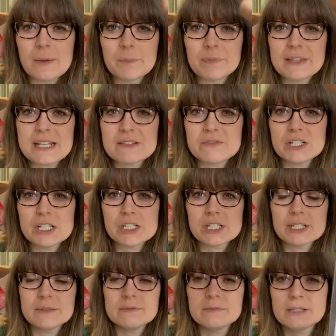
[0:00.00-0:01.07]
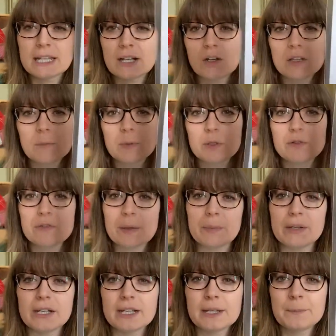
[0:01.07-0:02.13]
this version, like on the blue
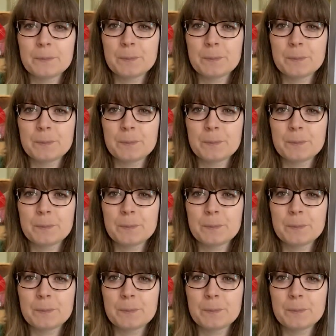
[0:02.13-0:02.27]
fabric.